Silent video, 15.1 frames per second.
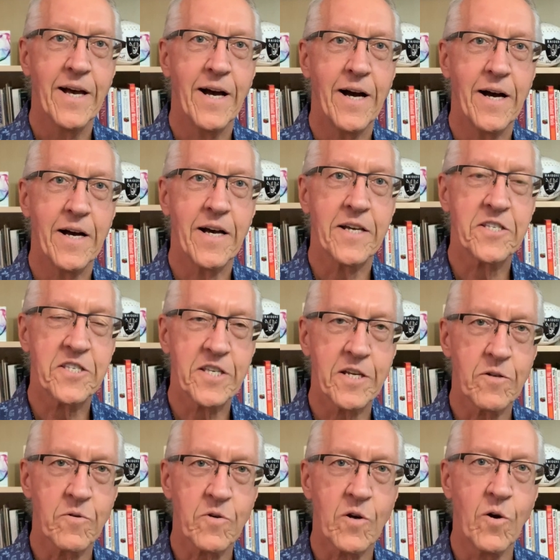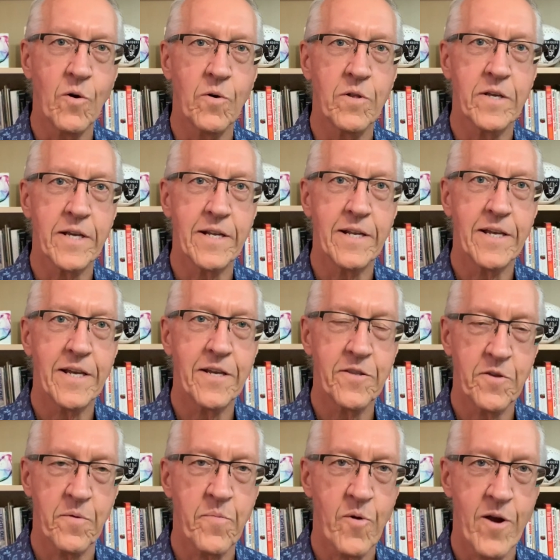uh, acetylcholine
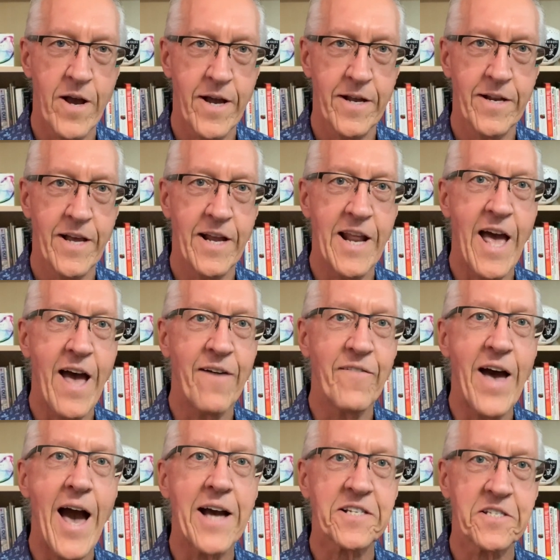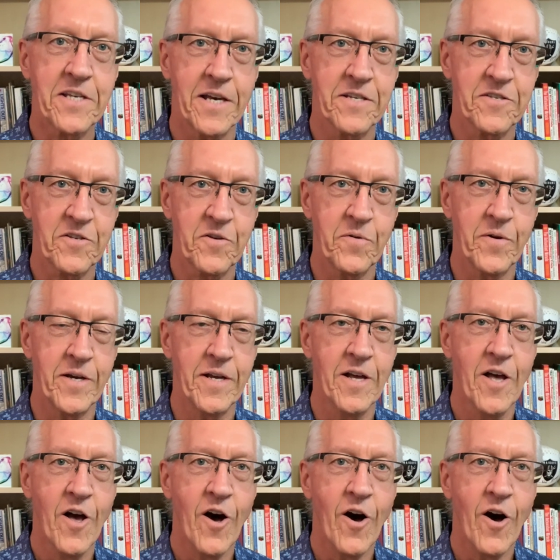in their brain and have access to it.